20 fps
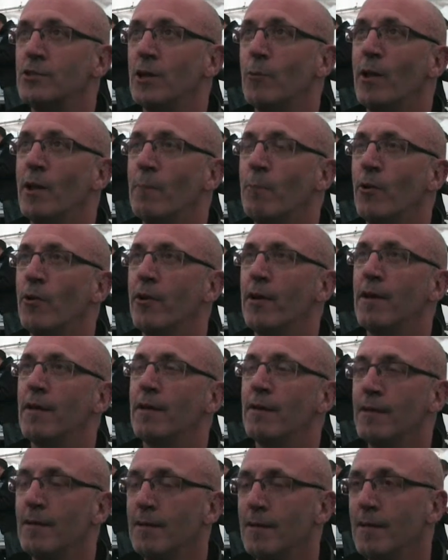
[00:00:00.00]
So I went and bought
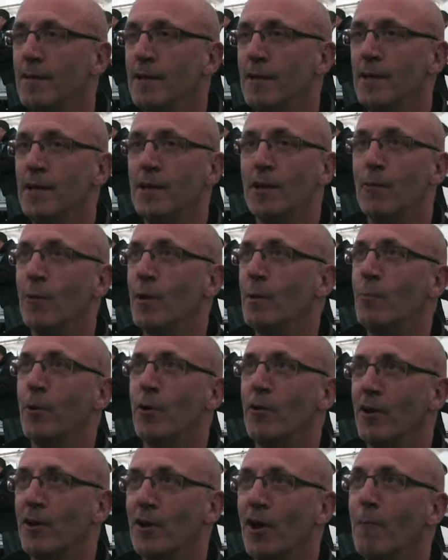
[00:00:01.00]
a, you know, I went and
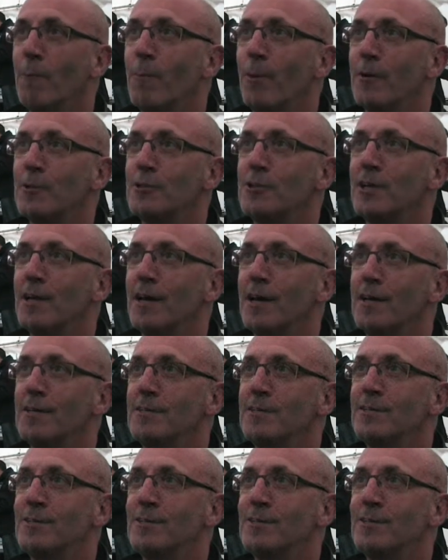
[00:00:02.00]
bought a composter.